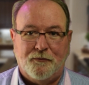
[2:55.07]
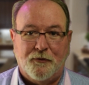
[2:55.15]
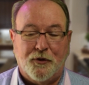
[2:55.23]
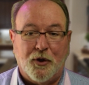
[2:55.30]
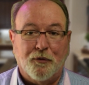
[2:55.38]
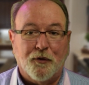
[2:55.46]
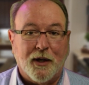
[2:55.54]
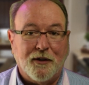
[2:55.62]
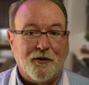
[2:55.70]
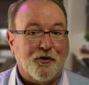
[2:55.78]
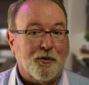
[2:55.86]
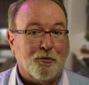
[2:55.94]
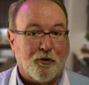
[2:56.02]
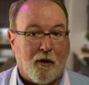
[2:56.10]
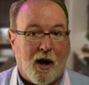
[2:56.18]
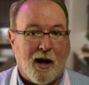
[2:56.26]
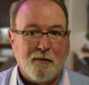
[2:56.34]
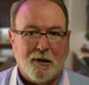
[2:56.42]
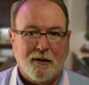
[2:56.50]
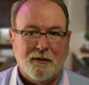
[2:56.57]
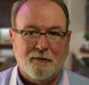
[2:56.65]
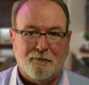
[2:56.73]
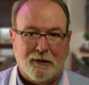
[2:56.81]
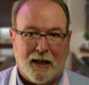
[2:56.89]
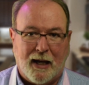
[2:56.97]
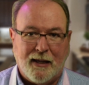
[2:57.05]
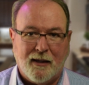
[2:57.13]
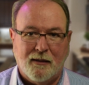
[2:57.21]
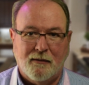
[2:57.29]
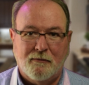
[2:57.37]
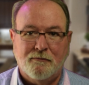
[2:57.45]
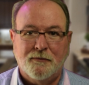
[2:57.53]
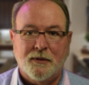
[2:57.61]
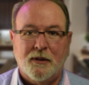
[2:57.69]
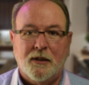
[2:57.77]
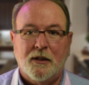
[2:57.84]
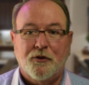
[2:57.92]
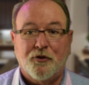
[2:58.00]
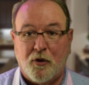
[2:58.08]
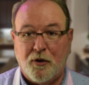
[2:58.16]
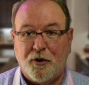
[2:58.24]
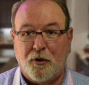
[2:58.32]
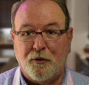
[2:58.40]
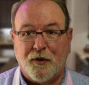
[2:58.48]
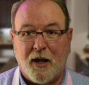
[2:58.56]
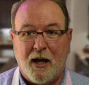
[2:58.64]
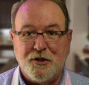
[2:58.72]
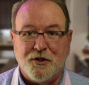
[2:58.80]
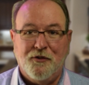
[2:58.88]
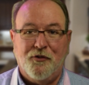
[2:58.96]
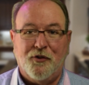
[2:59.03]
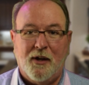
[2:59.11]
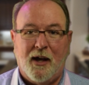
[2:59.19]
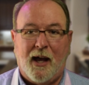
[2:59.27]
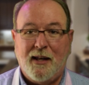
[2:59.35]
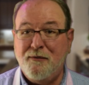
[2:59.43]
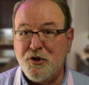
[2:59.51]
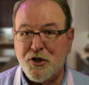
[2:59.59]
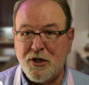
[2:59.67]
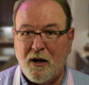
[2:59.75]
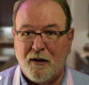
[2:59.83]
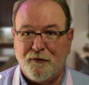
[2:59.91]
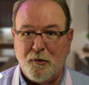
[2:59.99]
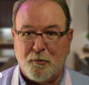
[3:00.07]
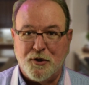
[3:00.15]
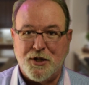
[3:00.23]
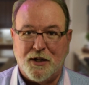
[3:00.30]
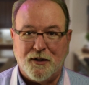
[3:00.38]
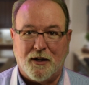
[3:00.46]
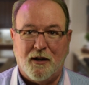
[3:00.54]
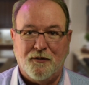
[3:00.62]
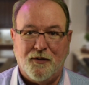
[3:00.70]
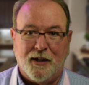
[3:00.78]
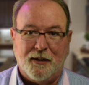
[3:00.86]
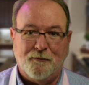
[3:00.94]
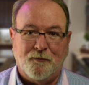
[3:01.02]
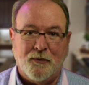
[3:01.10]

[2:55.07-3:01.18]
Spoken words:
Don't forget to subscribe, like, turn on notifications, and even share if you appreciate the content.